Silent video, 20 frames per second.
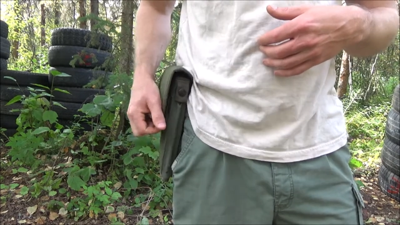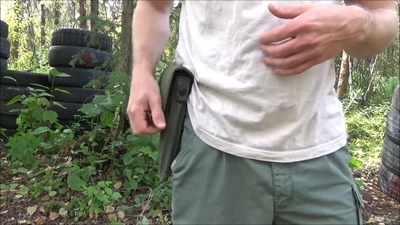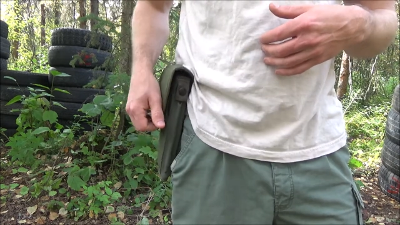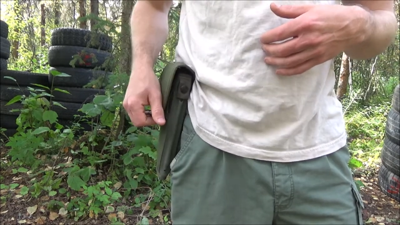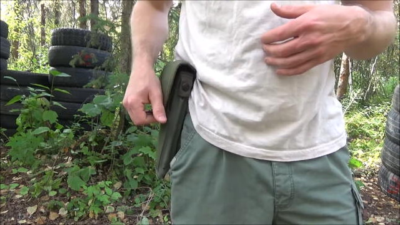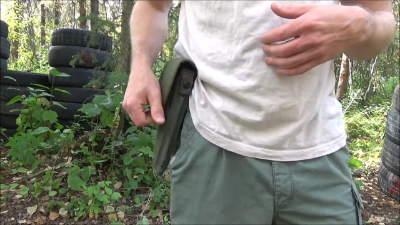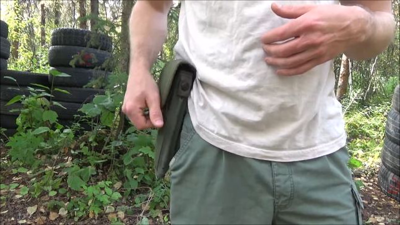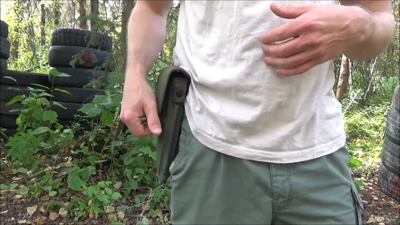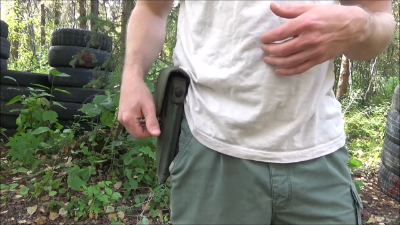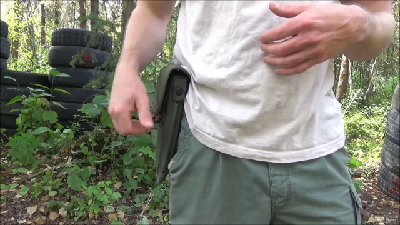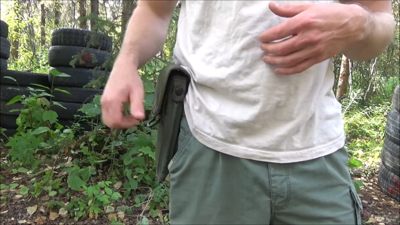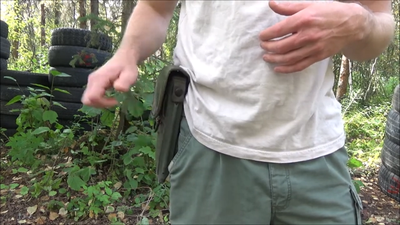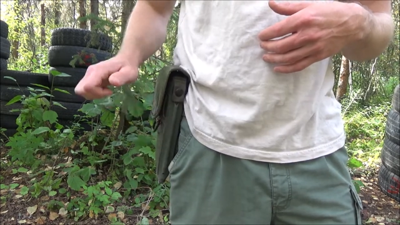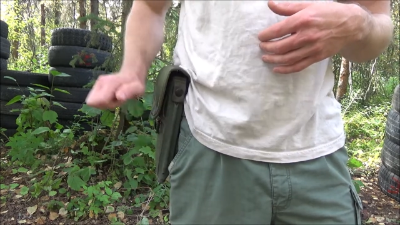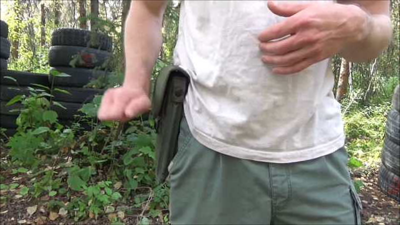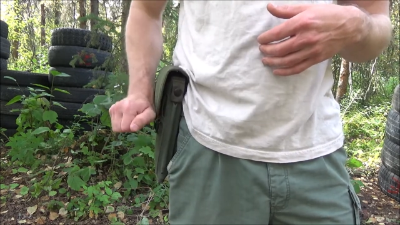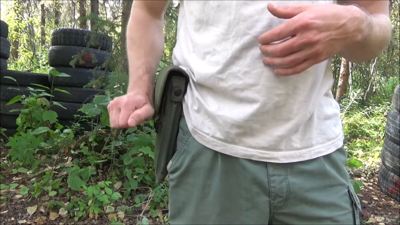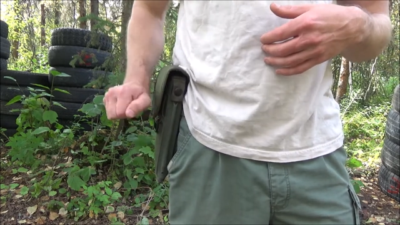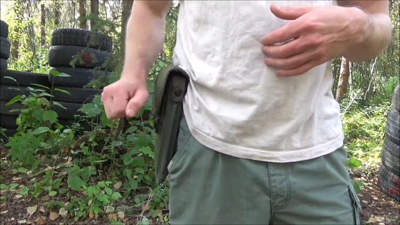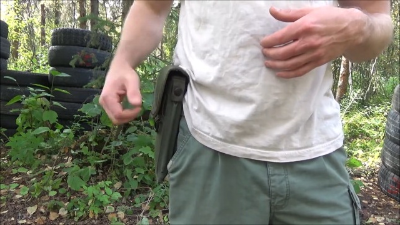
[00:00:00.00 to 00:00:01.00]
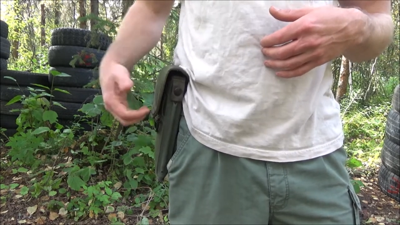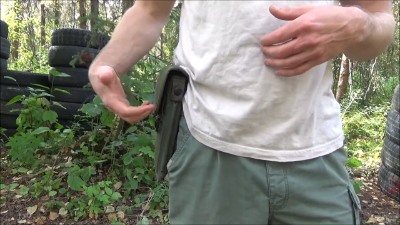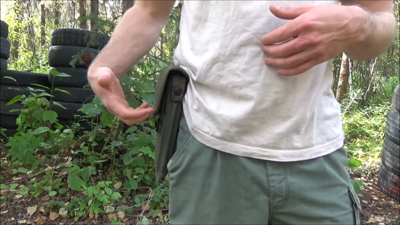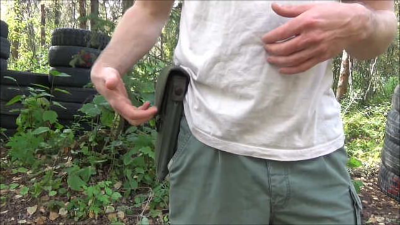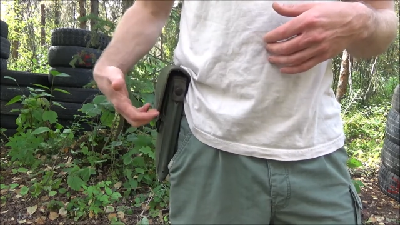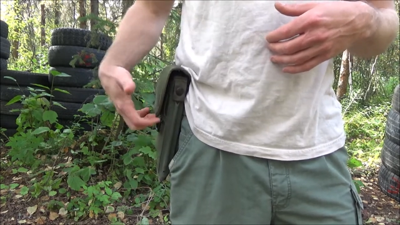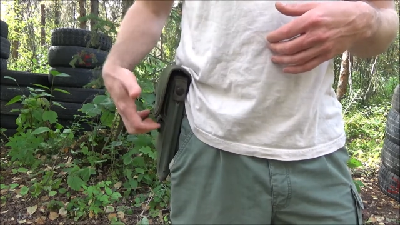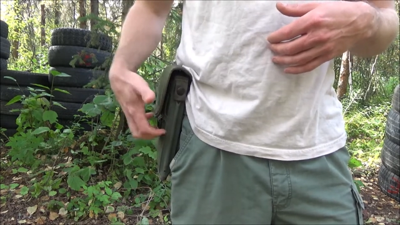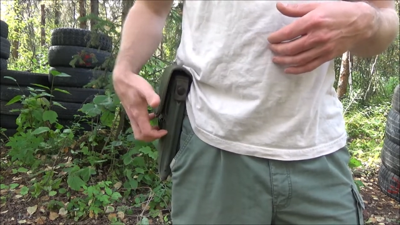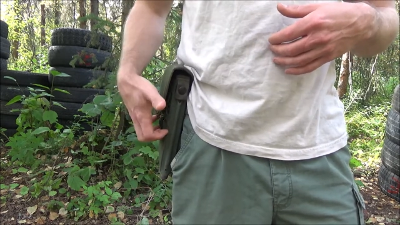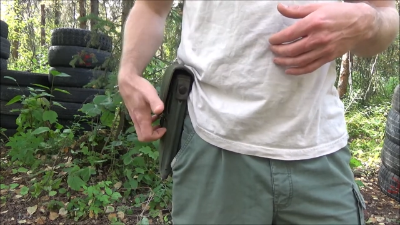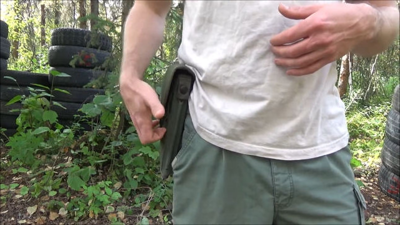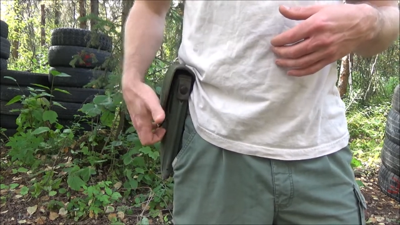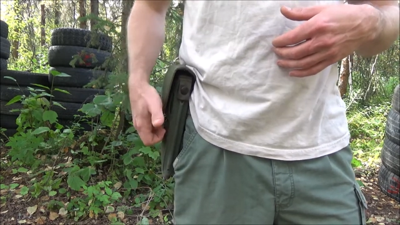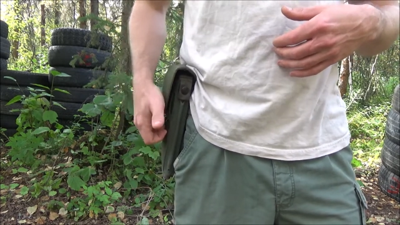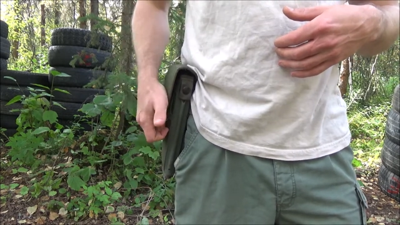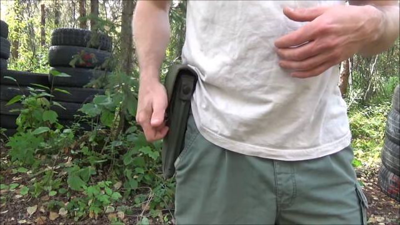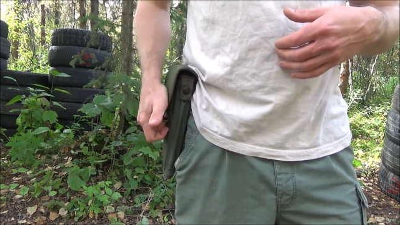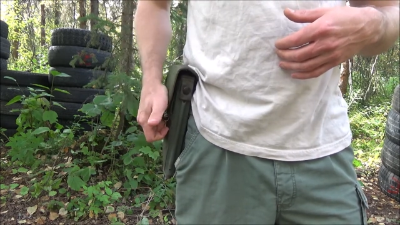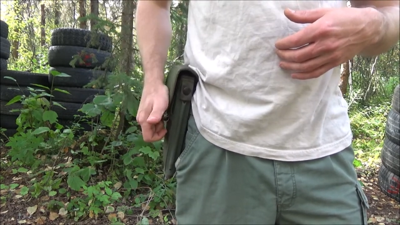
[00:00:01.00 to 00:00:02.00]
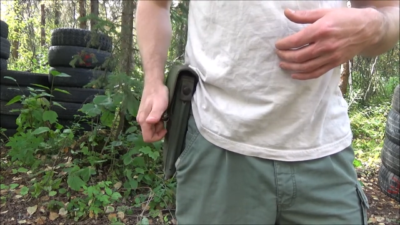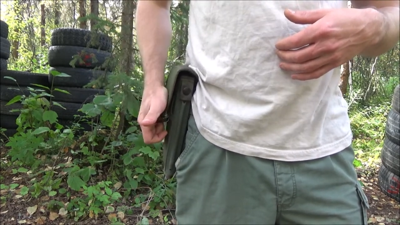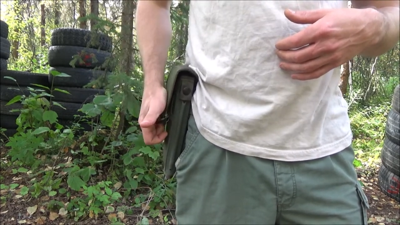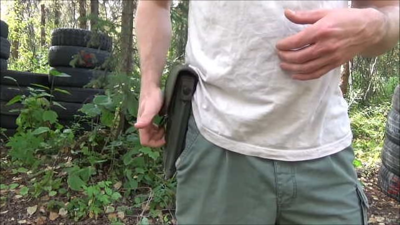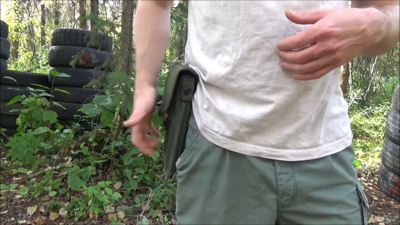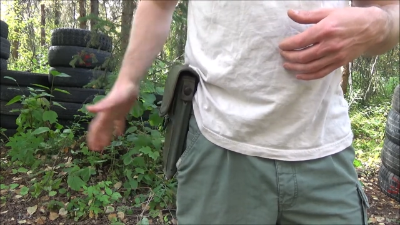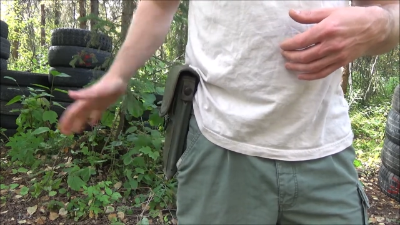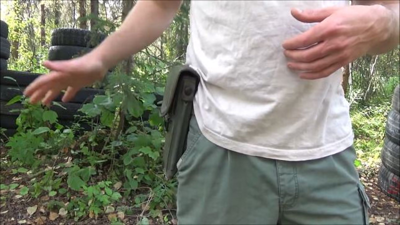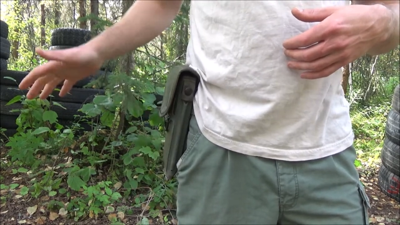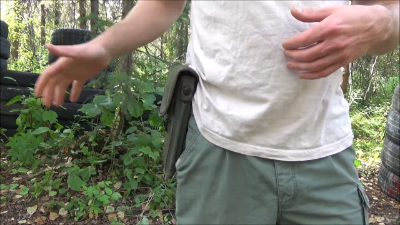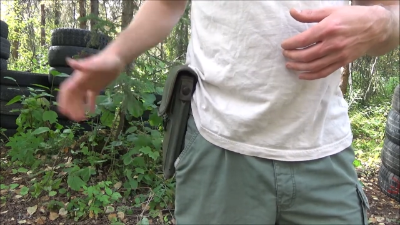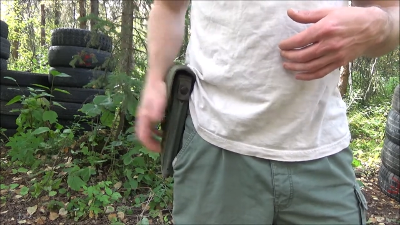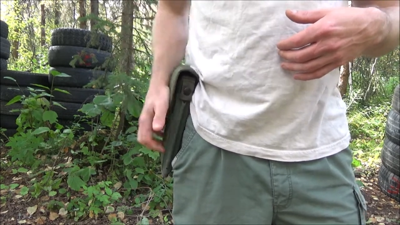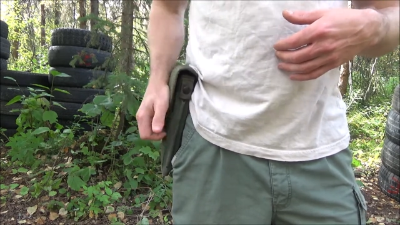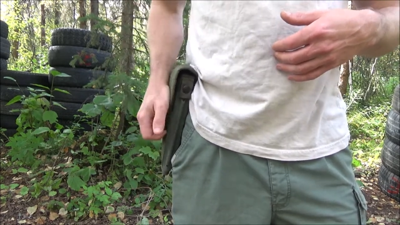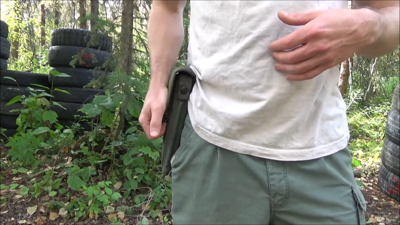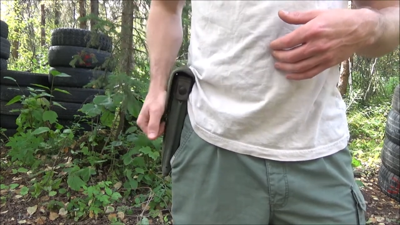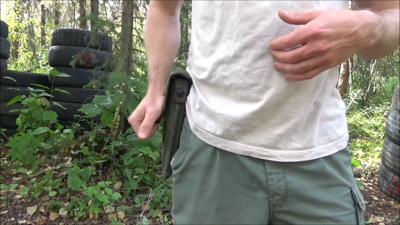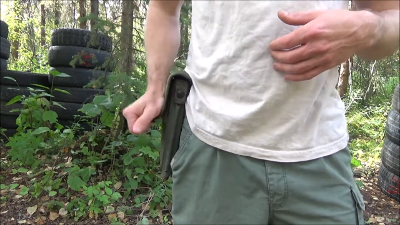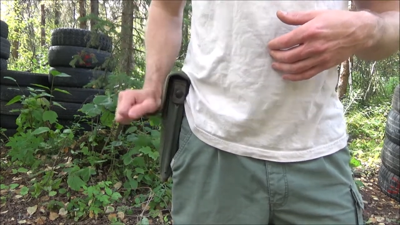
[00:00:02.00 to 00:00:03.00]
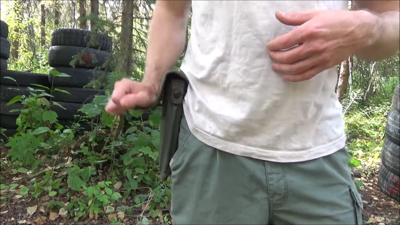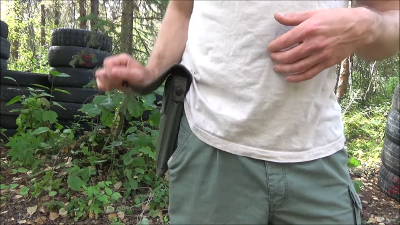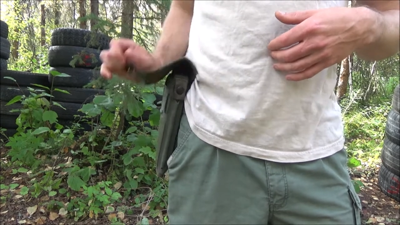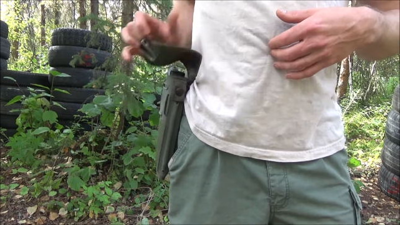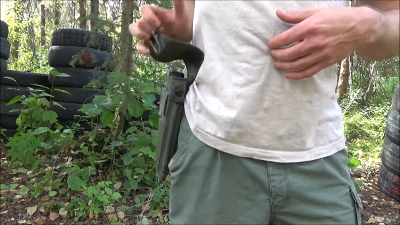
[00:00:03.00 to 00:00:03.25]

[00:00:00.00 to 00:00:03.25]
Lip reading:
No face is visible, so there are no lips to read.